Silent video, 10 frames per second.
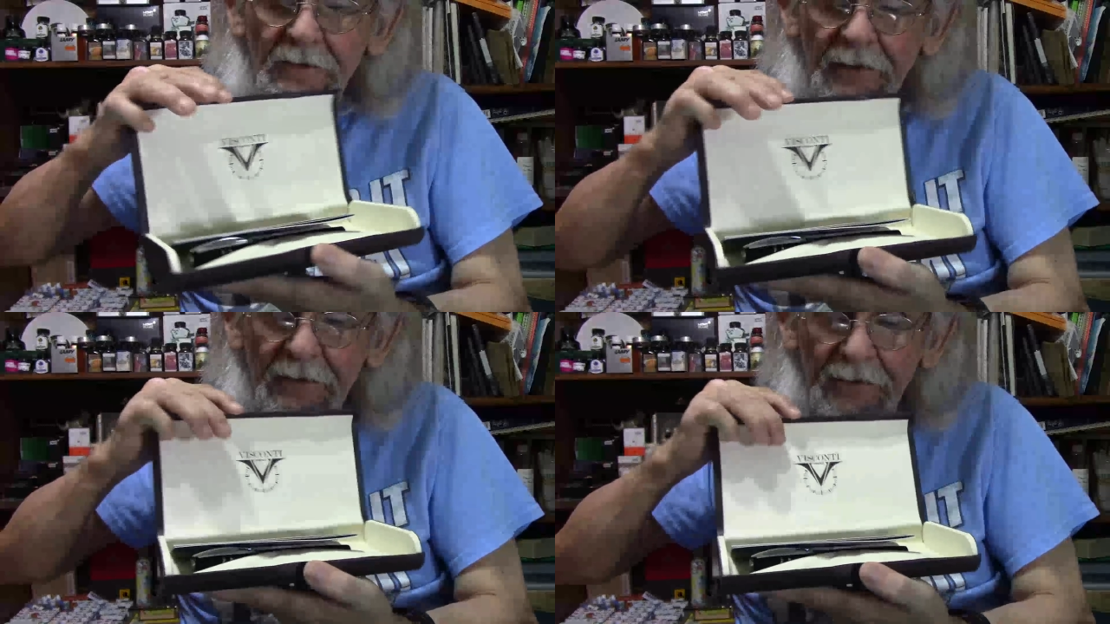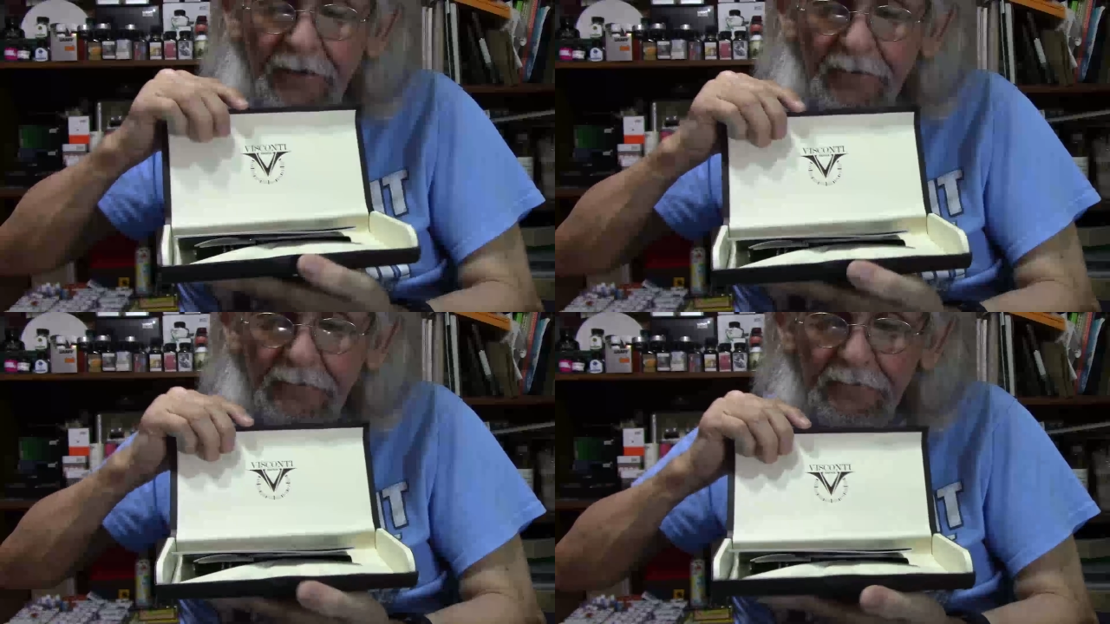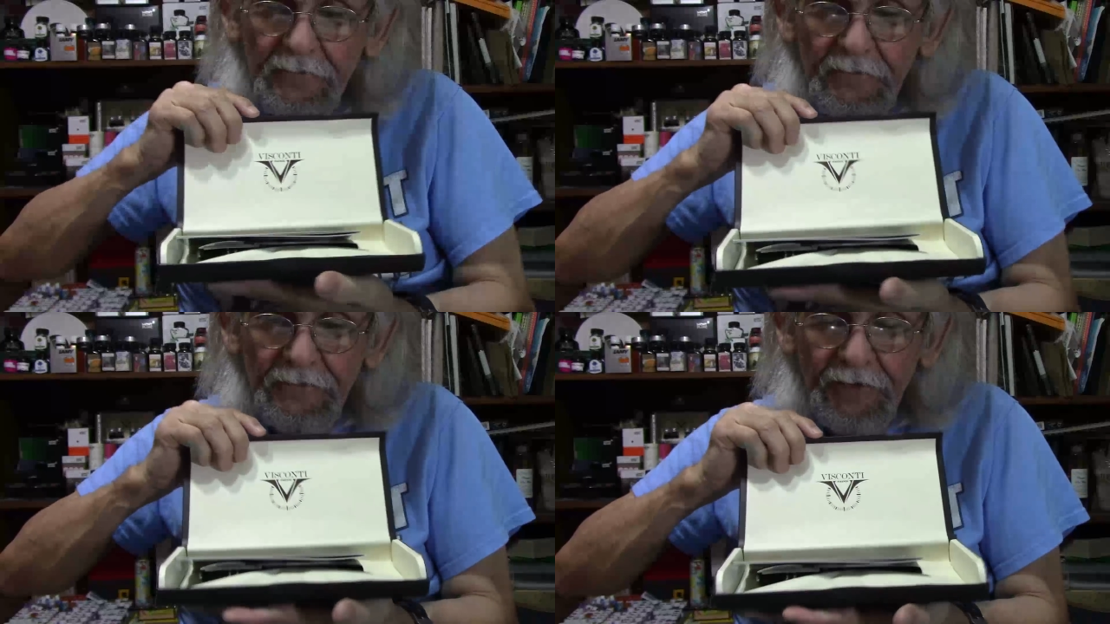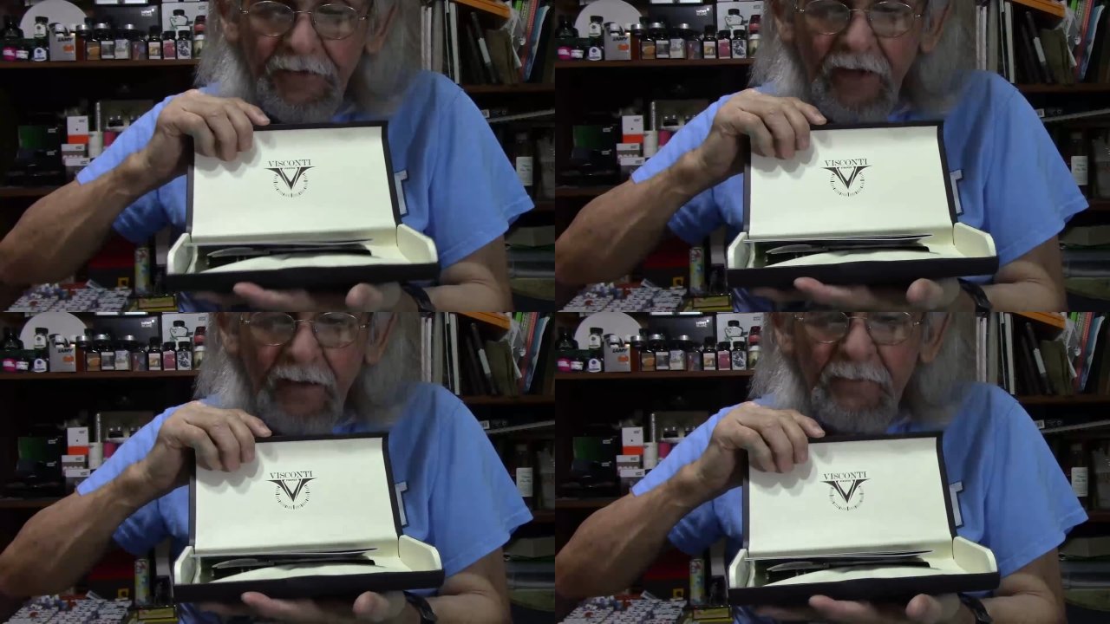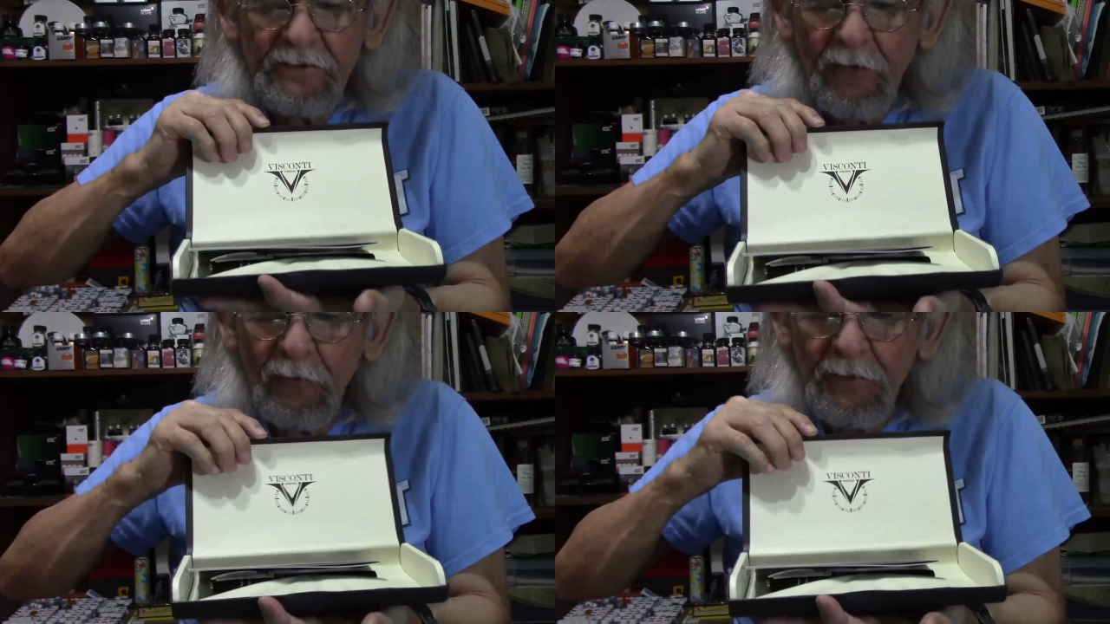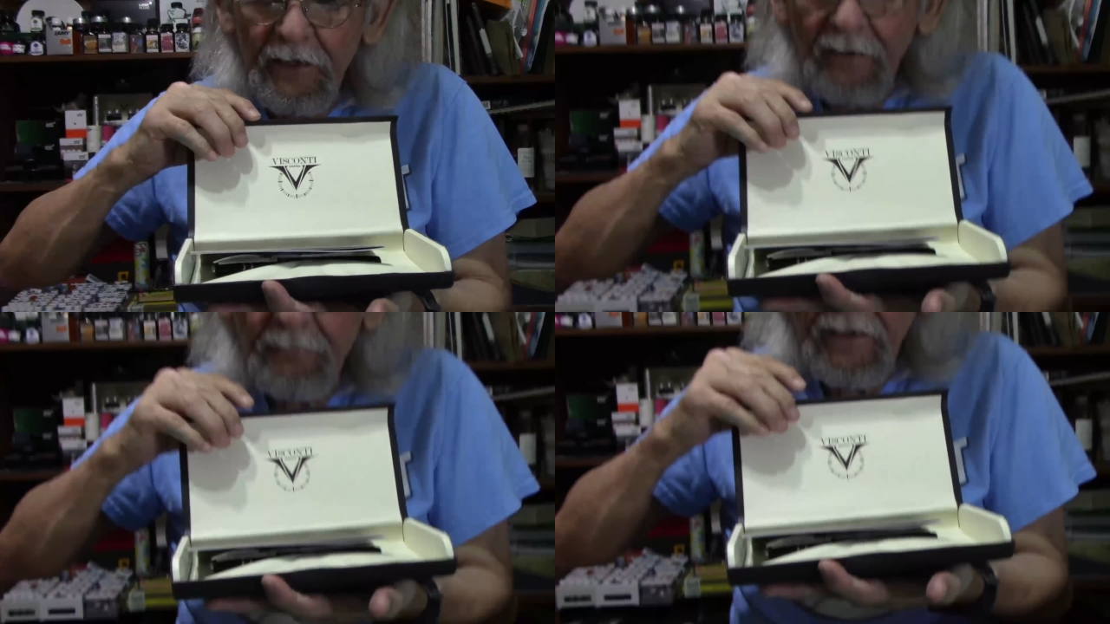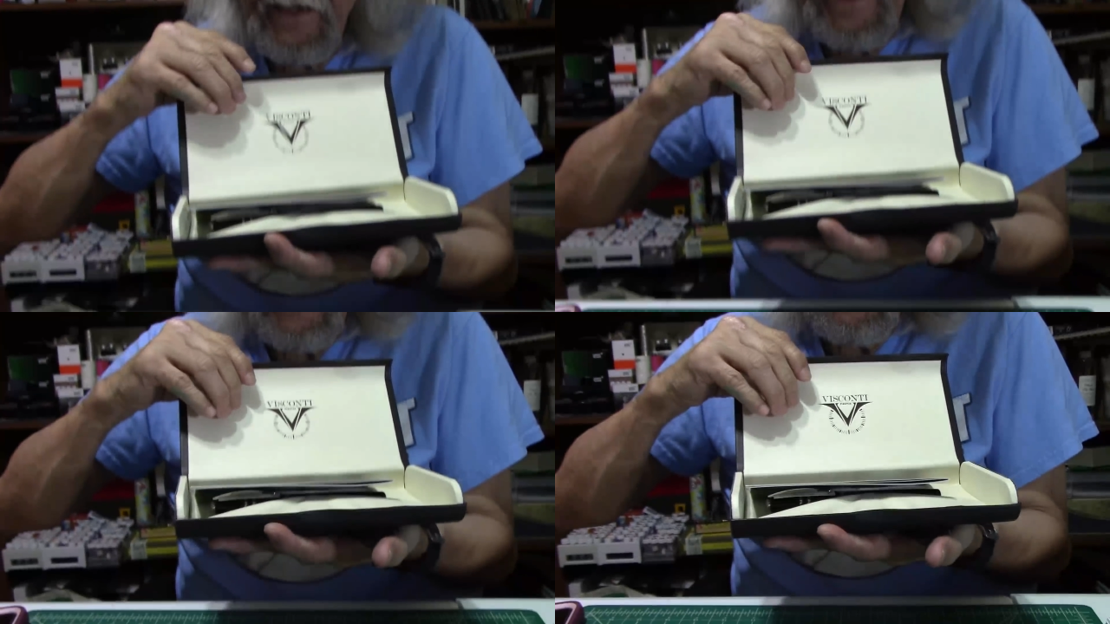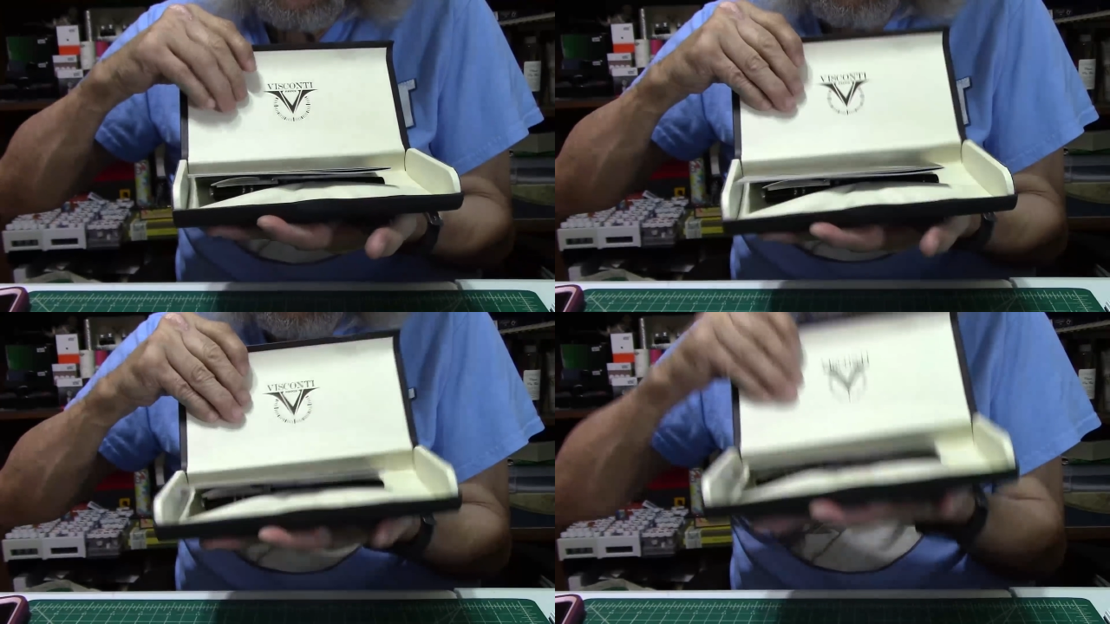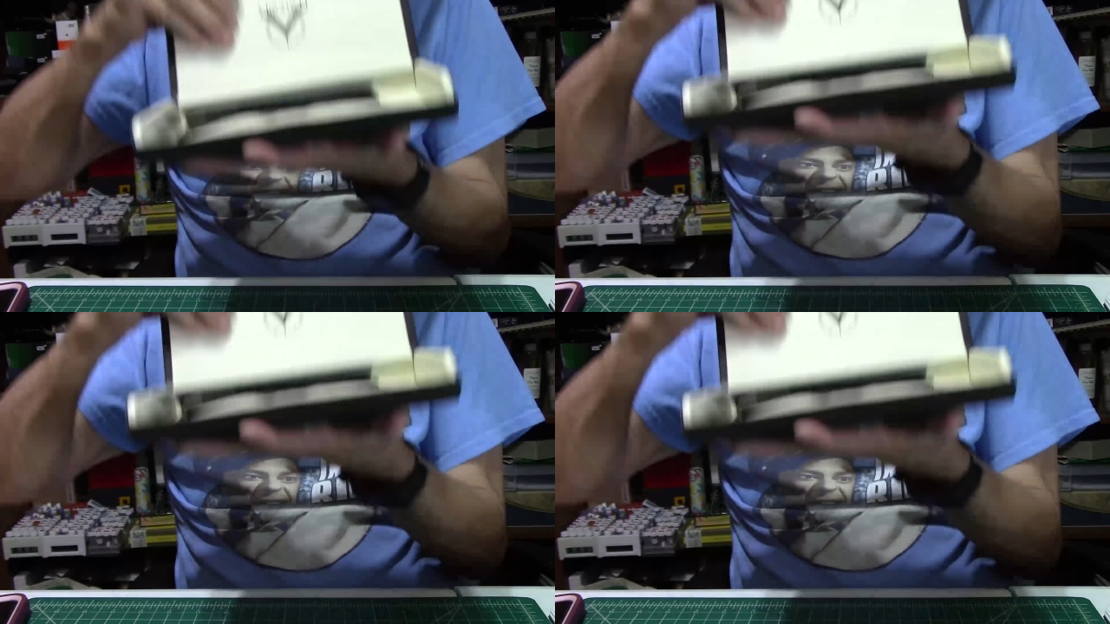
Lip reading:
No face is visible, so there are no lips to read.